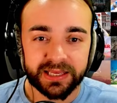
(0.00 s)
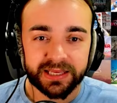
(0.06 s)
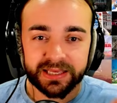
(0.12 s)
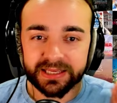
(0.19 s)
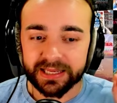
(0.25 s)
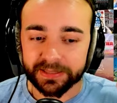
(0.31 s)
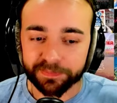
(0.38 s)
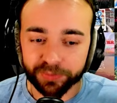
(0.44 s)

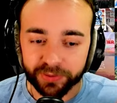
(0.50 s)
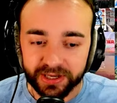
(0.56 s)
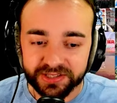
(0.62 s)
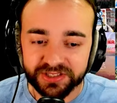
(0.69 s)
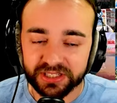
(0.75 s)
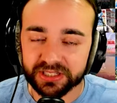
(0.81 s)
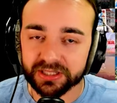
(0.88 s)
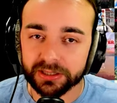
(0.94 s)
it
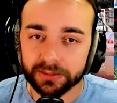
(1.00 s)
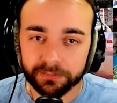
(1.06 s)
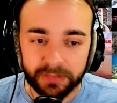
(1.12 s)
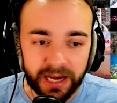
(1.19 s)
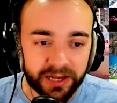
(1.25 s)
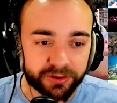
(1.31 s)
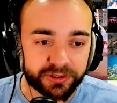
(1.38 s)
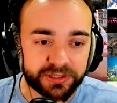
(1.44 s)
brings it to the
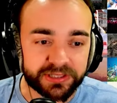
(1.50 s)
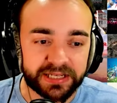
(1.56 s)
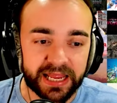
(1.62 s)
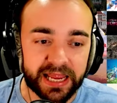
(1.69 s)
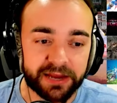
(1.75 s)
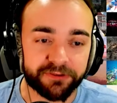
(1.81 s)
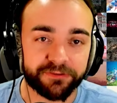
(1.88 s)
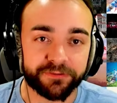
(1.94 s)
modern
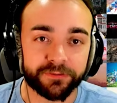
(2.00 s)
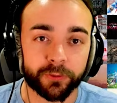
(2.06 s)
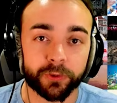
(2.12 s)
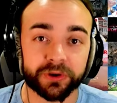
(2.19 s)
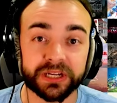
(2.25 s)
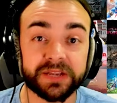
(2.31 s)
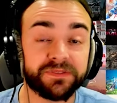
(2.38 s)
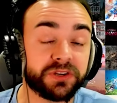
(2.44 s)
day
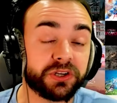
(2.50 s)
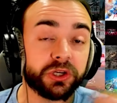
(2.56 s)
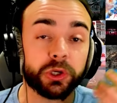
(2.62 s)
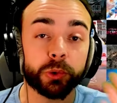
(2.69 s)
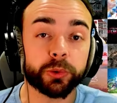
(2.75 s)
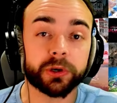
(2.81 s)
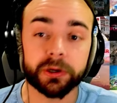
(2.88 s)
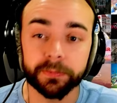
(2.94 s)
for even
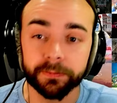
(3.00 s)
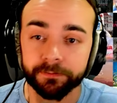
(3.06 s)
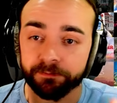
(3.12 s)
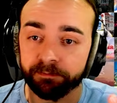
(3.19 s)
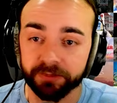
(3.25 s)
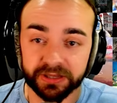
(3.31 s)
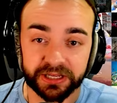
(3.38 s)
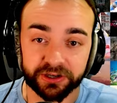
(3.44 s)
newer
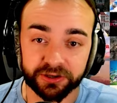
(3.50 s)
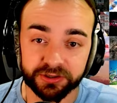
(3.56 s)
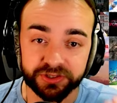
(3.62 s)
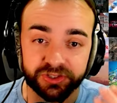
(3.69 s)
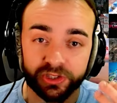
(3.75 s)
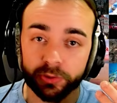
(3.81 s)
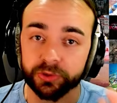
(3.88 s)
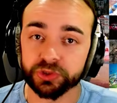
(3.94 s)
players
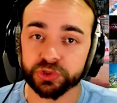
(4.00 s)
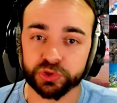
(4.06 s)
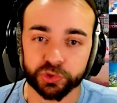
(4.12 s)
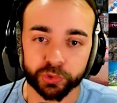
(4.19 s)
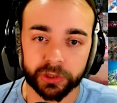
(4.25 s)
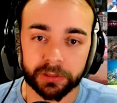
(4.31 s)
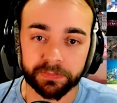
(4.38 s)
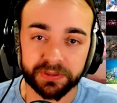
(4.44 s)
to
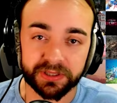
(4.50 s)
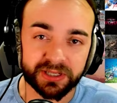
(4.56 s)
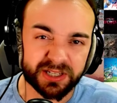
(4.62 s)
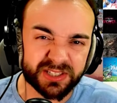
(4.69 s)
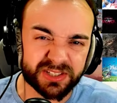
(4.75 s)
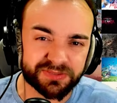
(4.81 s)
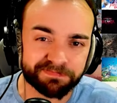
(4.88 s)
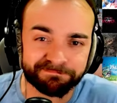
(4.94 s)
enjoy
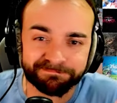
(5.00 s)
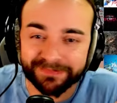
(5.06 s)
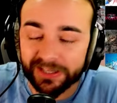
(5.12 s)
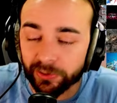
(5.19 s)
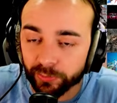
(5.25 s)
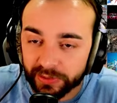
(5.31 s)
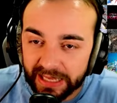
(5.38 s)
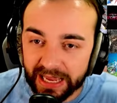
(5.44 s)
because
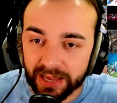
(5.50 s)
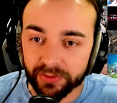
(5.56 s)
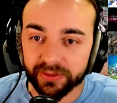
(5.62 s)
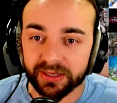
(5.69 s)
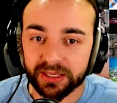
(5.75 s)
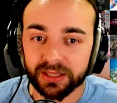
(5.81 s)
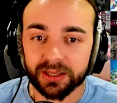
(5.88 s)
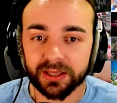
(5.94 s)
in
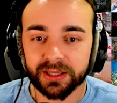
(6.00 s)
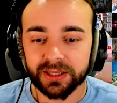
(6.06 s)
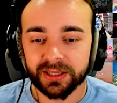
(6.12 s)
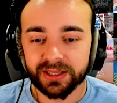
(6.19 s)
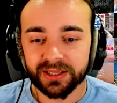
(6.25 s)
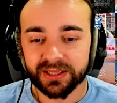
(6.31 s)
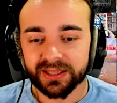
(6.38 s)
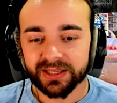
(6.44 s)
reality,
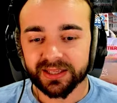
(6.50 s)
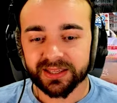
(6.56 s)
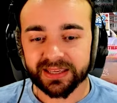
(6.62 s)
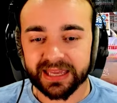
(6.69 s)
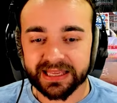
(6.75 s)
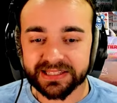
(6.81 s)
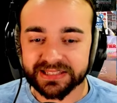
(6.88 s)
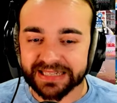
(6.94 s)

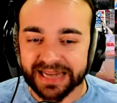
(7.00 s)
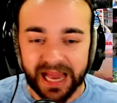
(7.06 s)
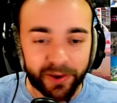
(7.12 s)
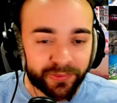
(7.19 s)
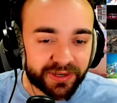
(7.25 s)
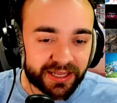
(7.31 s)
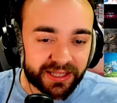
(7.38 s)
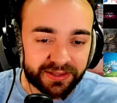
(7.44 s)
kids
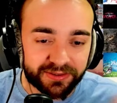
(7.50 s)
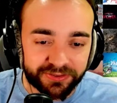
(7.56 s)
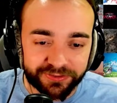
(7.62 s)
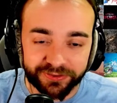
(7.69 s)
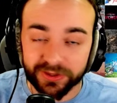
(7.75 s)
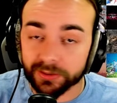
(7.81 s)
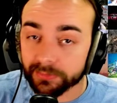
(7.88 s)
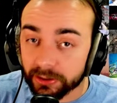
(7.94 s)
nowadays,
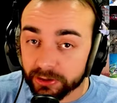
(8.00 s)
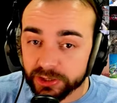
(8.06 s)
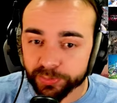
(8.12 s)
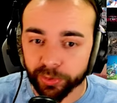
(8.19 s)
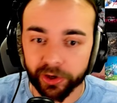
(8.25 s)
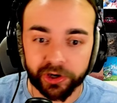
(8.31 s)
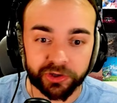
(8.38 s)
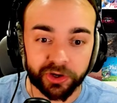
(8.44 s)
for the most
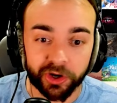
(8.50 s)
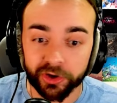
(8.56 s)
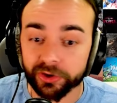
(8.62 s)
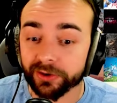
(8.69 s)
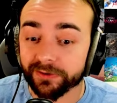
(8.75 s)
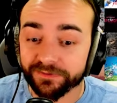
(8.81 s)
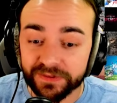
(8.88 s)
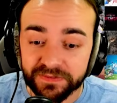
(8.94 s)
part,
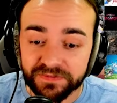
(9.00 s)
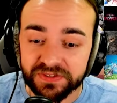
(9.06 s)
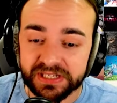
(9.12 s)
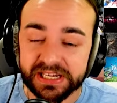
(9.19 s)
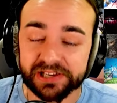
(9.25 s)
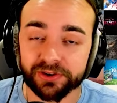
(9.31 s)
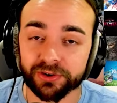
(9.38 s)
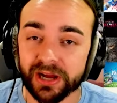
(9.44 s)
under
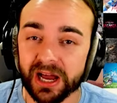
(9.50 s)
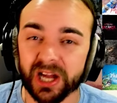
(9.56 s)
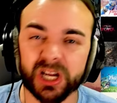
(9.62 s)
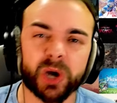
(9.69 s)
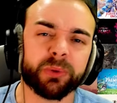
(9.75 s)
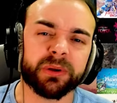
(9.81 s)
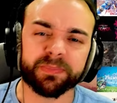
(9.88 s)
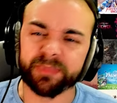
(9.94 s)
15 are not
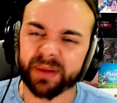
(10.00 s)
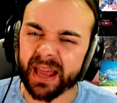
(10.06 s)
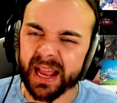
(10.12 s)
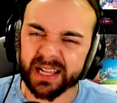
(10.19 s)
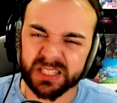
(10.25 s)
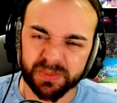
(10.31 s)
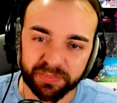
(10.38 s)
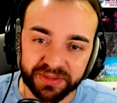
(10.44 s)
going
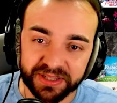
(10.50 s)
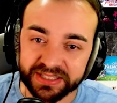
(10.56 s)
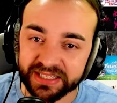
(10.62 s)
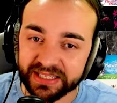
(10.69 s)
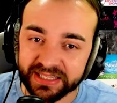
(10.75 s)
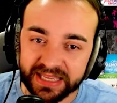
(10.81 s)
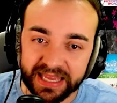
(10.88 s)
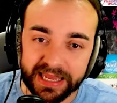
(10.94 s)
back to play a
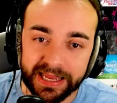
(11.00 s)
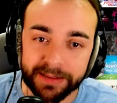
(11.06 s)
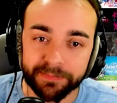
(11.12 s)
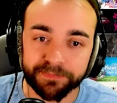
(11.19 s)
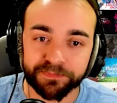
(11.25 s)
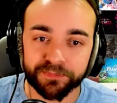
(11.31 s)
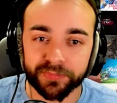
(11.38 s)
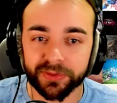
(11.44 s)

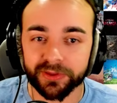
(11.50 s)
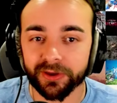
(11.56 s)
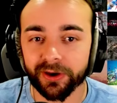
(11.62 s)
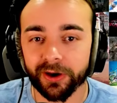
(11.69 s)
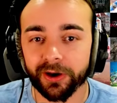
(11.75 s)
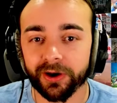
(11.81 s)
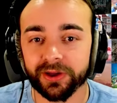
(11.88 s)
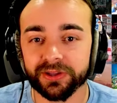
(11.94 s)
game
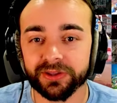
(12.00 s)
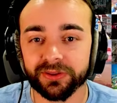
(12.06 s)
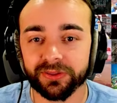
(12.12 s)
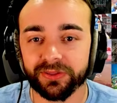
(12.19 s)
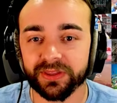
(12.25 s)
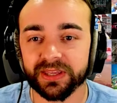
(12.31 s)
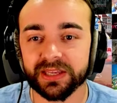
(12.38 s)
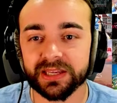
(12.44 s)
on
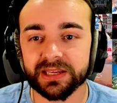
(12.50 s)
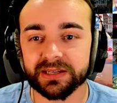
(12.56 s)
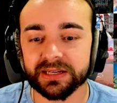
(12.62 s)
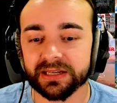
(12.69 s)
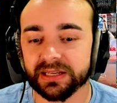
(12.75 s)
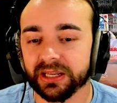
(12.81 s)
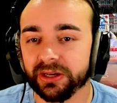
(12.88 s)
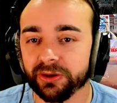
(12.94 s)
the
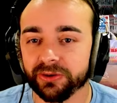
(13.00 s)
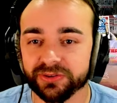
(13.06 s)
Nintendo